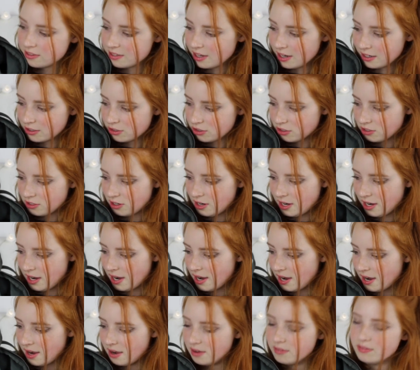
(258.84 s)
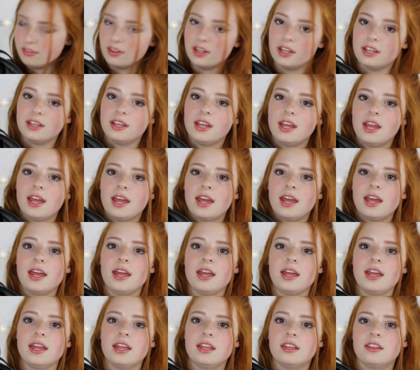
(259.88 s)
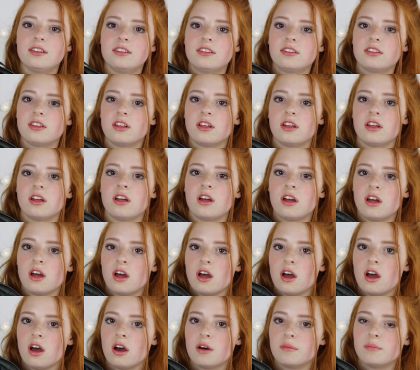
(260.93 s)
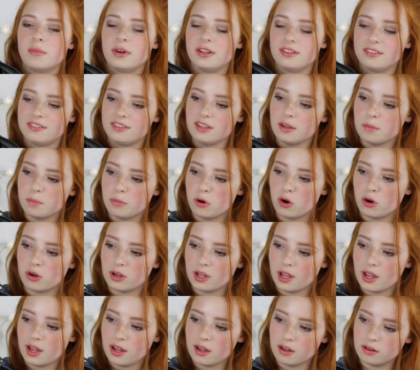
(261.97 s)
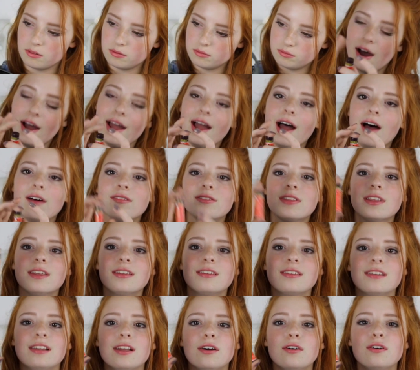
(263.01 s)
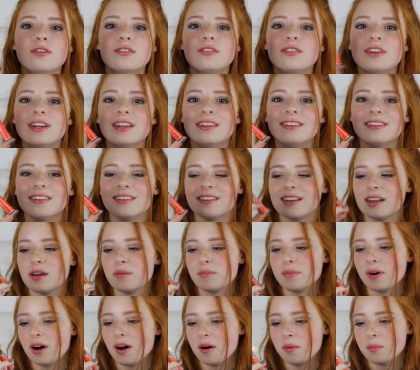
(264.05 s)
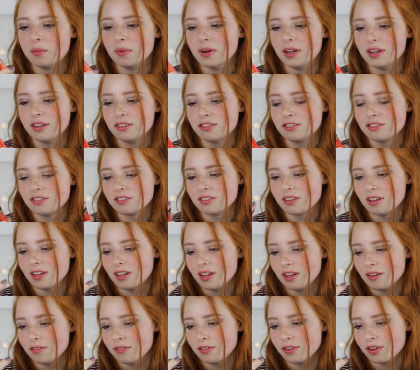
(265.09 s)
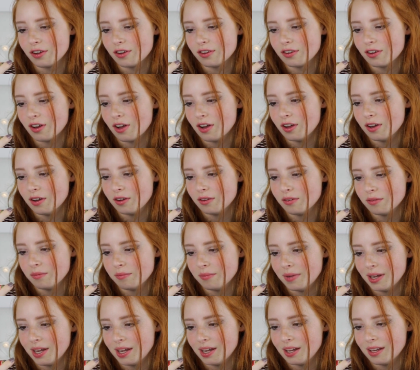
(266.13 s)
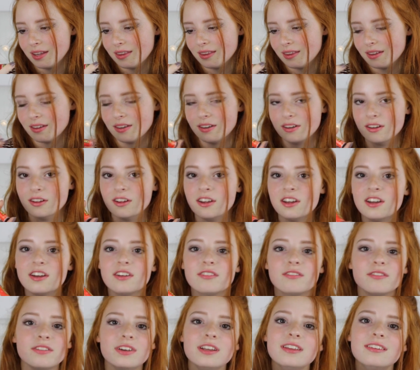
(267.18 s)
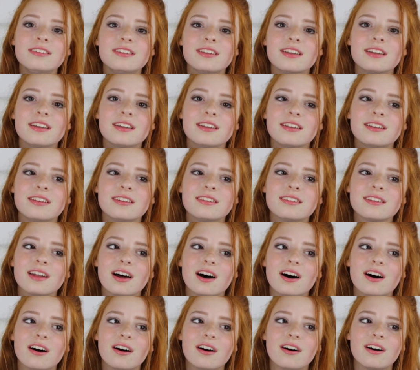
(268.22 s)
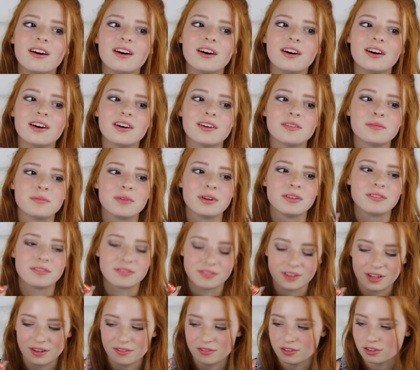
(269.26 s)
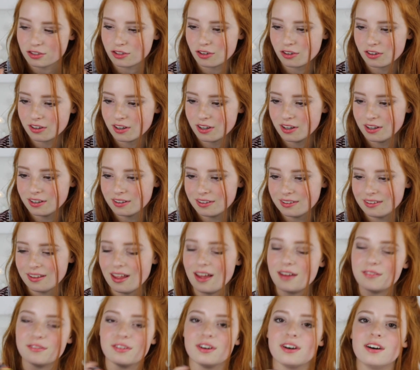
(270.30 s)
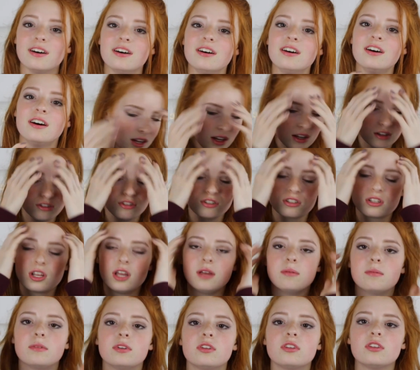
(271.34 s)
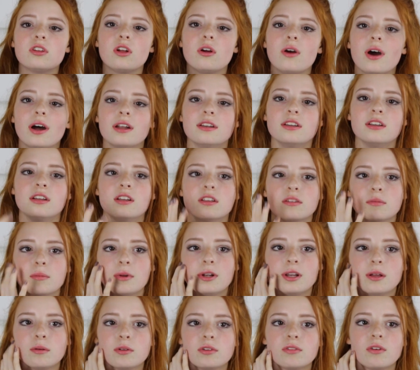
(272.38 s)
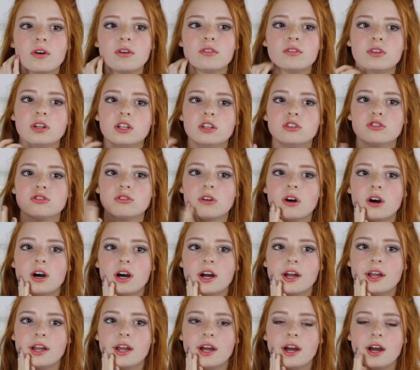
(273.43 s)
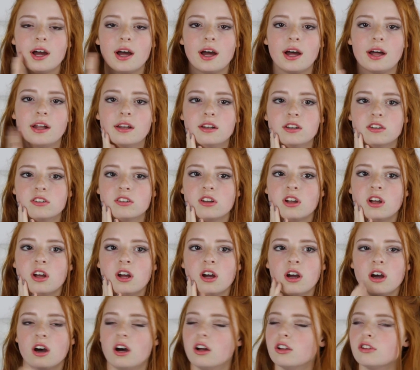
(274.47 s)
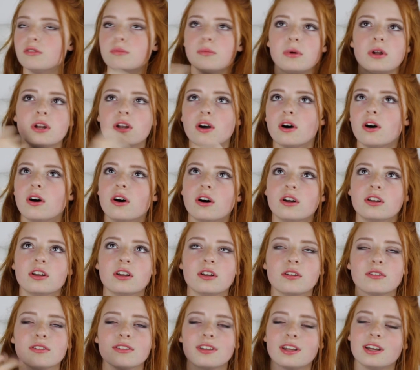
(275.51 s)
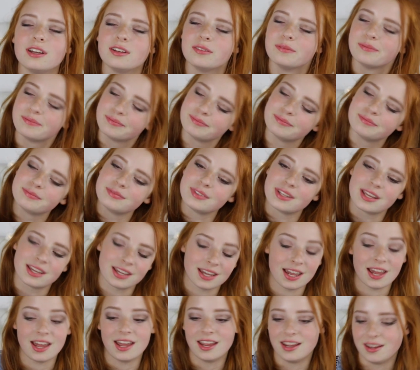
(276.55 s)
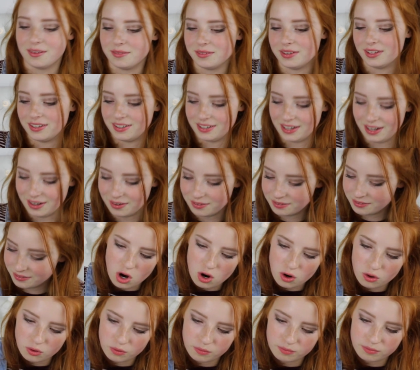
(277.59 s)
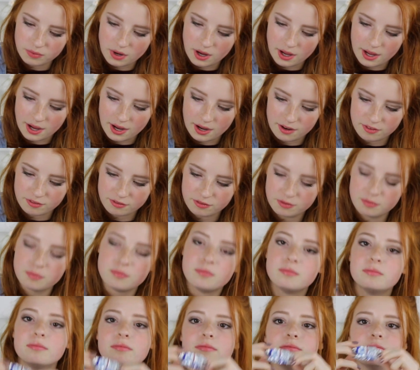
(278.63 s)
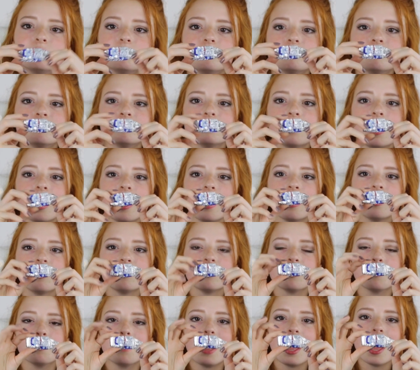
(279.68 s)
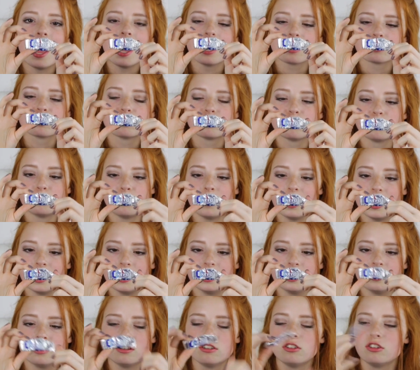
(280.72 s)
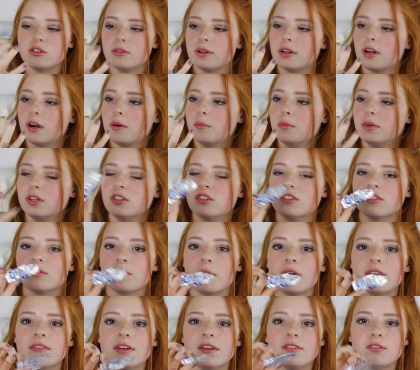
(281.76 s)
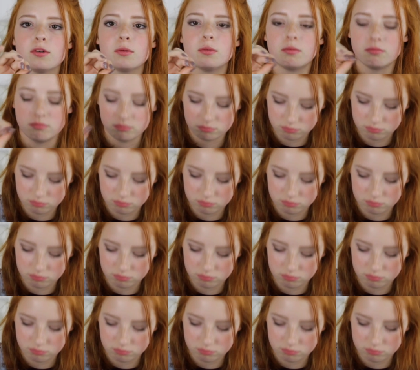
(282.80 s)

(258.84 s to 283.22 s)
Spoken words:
section I have in here is my zip pocket. I have this little Reese's lip balm, which if you don't know me, then Reese's are my favourite chocolates ever. It just came in so handy because my lips felt really dry, and I just put it on and I was like, okay, I'm good now. Oh, I have some extra white chewing gum, which is my favourite